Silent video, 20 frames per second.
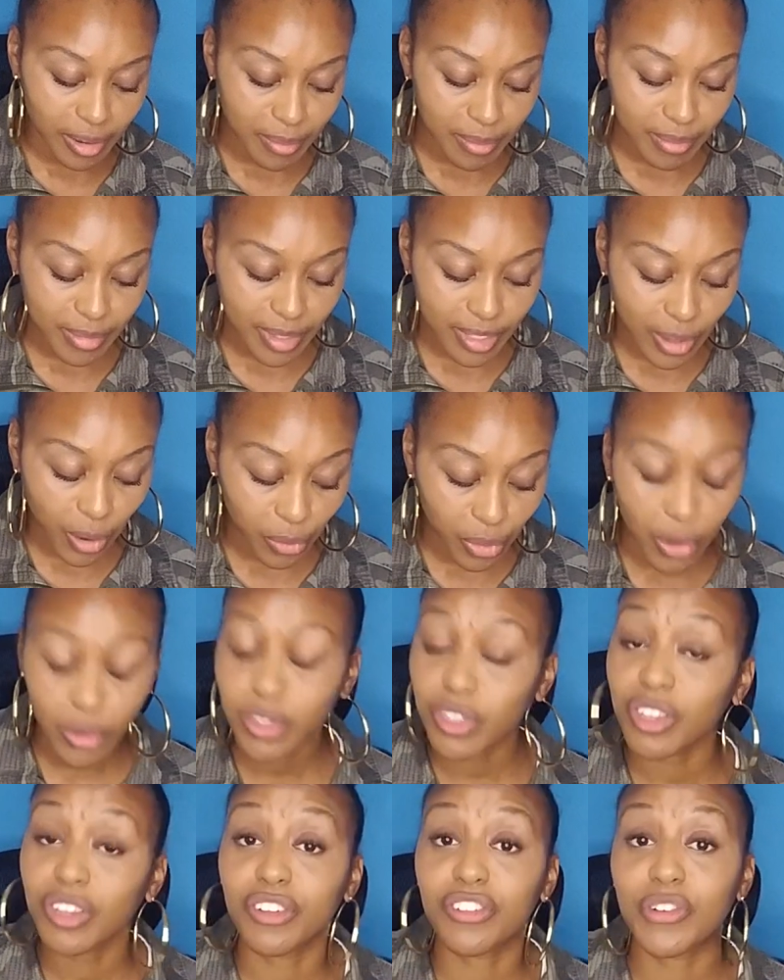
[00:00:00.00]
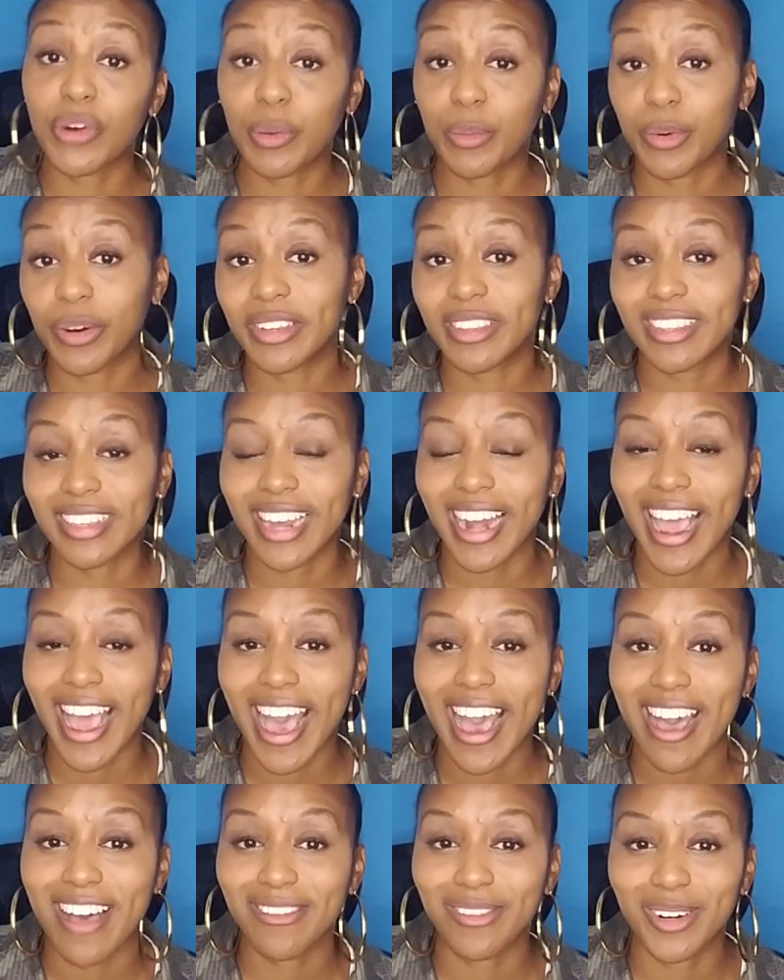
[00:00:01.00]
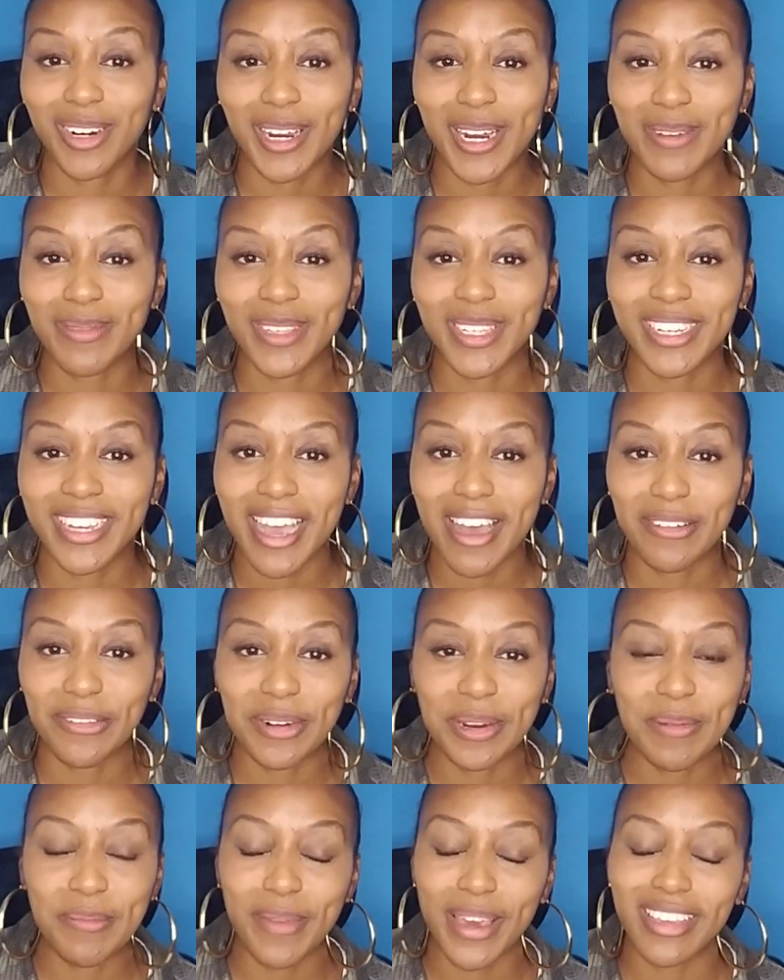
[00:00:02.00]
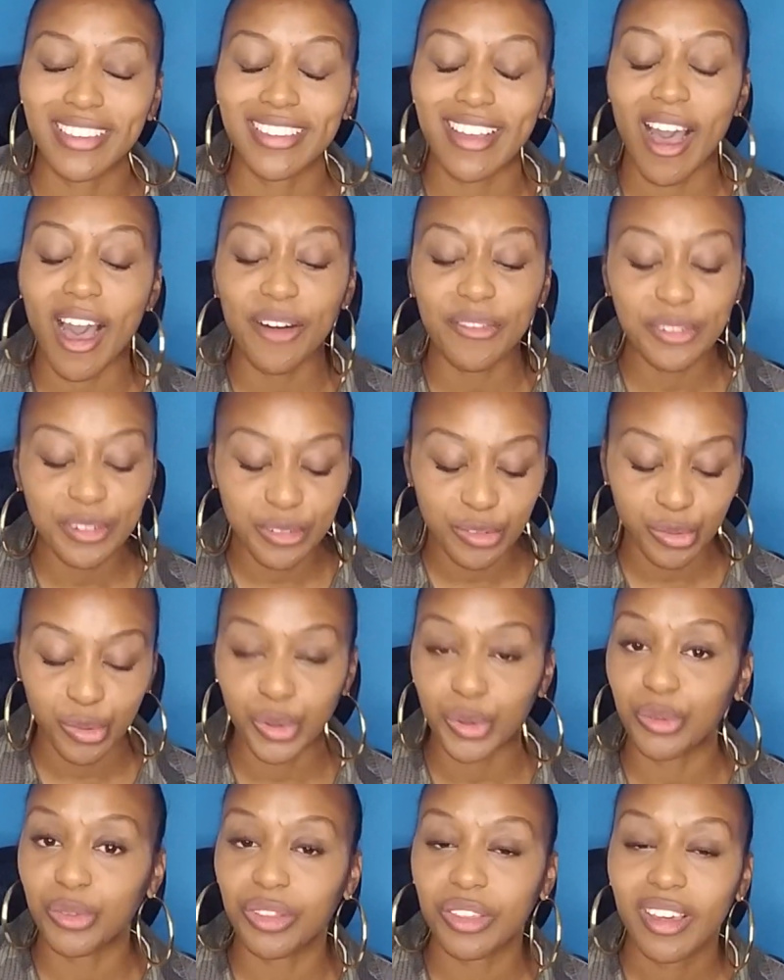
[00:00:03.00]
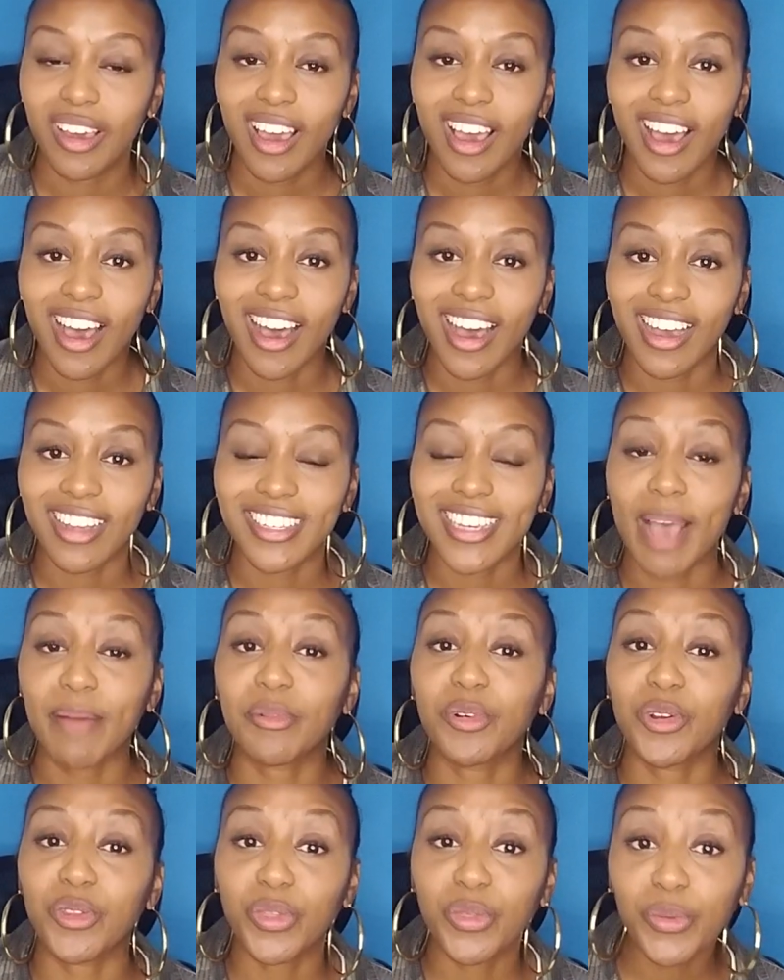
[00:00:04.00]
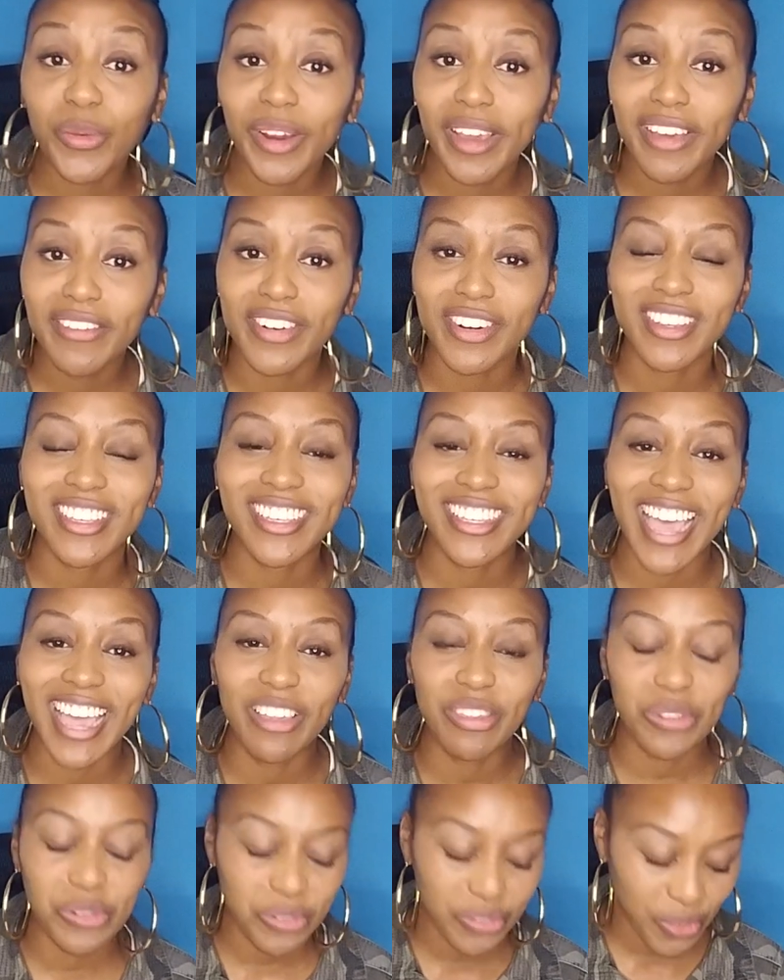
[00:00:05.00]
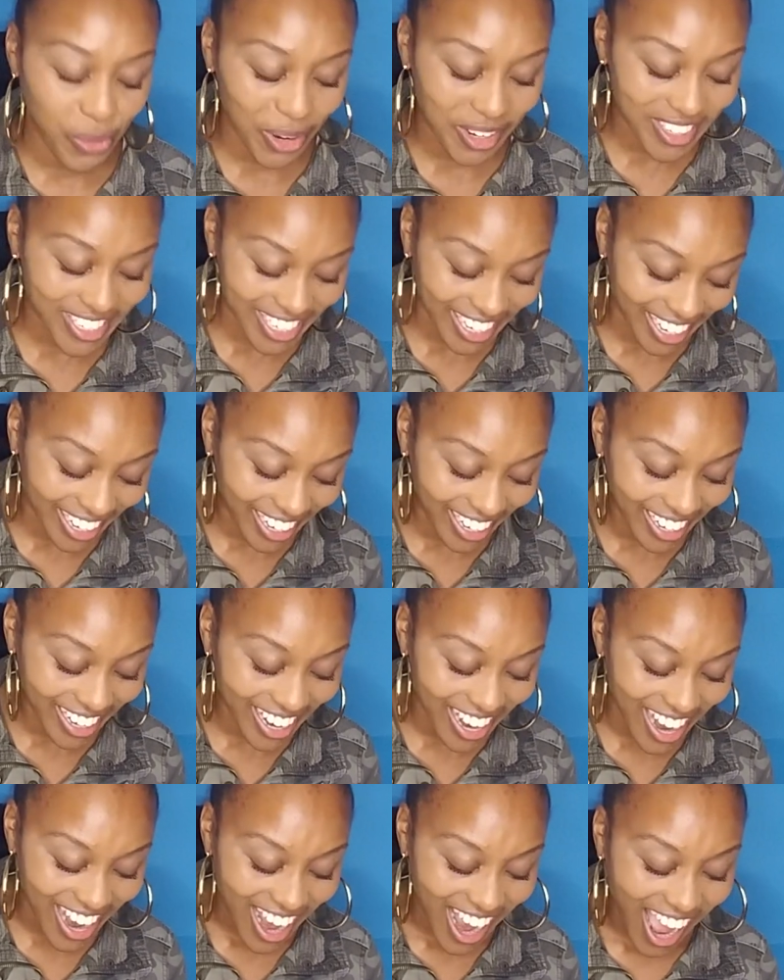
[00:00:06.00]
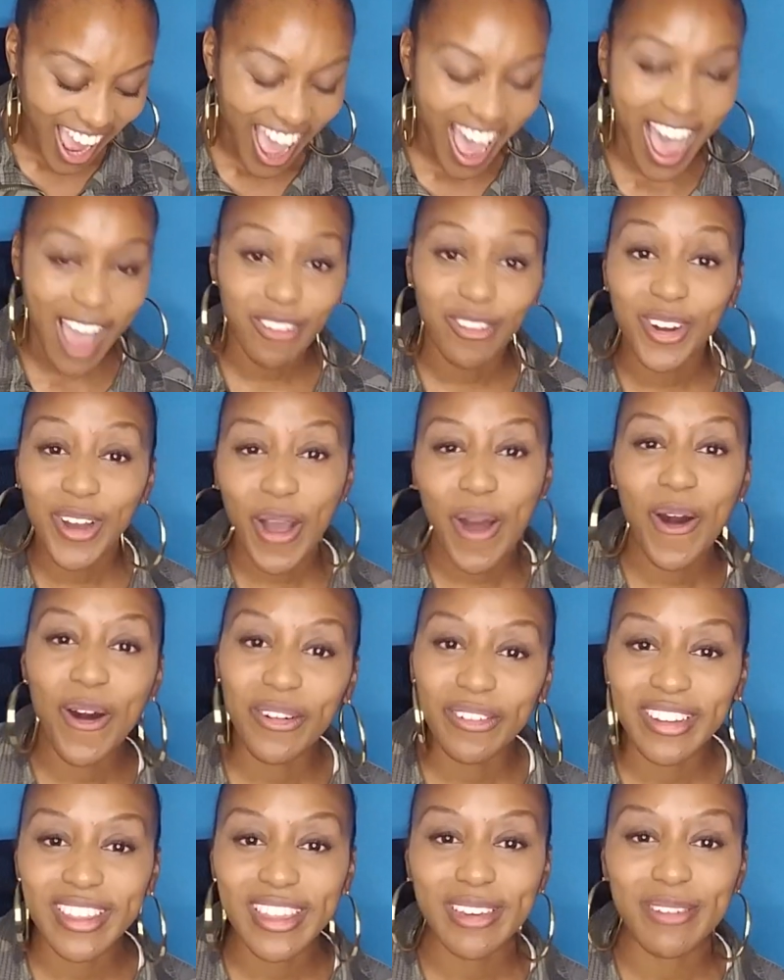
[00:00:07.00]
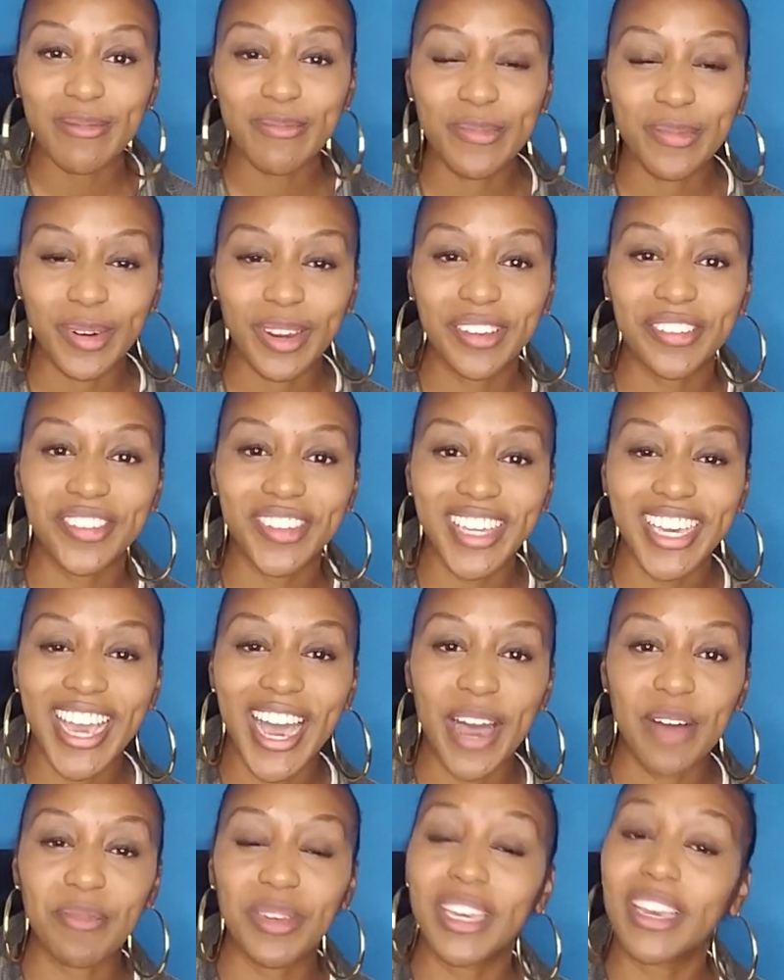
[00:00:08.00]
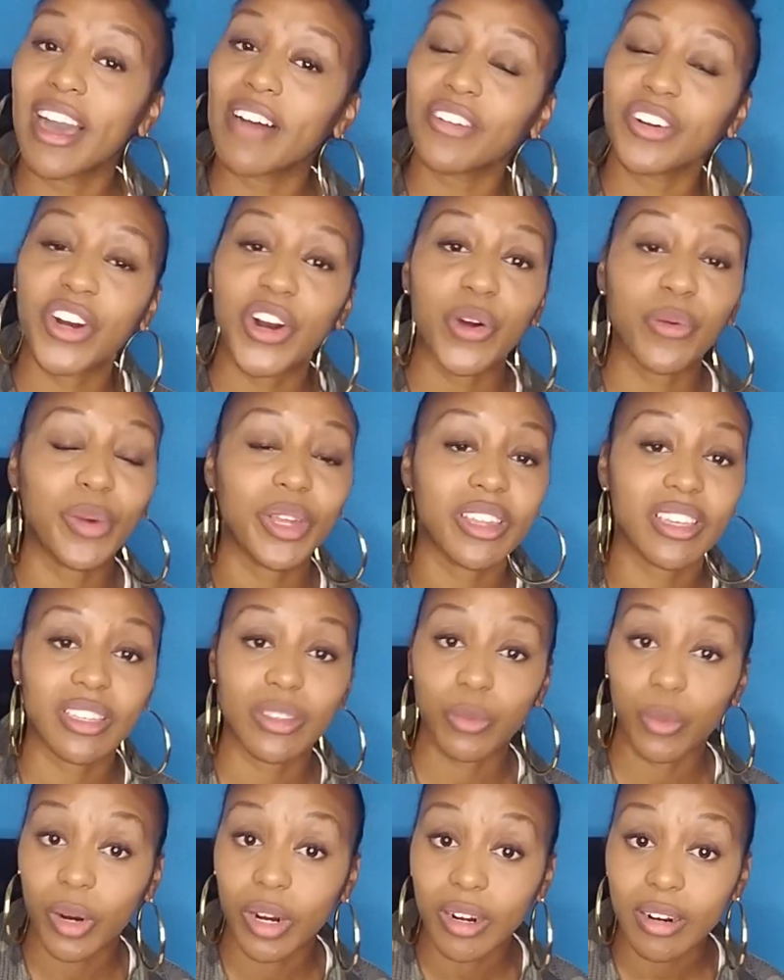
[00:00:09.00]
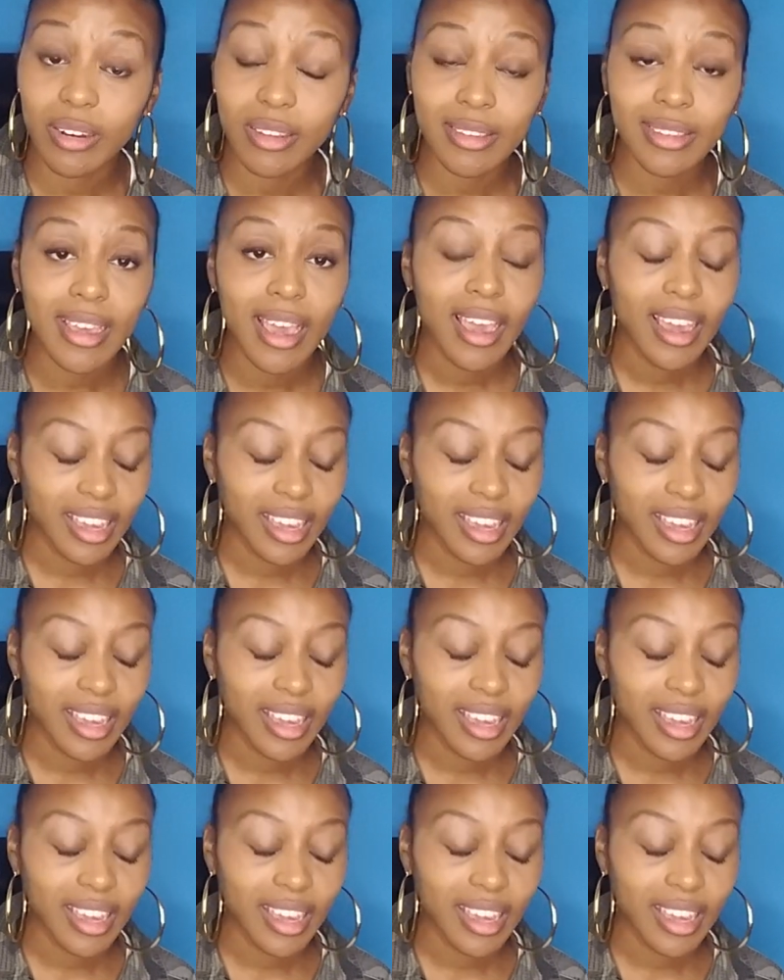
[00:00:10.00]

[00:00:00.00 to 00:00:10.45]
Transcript: So those are the 4 points that I have when it comes to covering based off of Ruth chapter 3, verses 8 through 14. I will go over them briefly. He covered her with his words.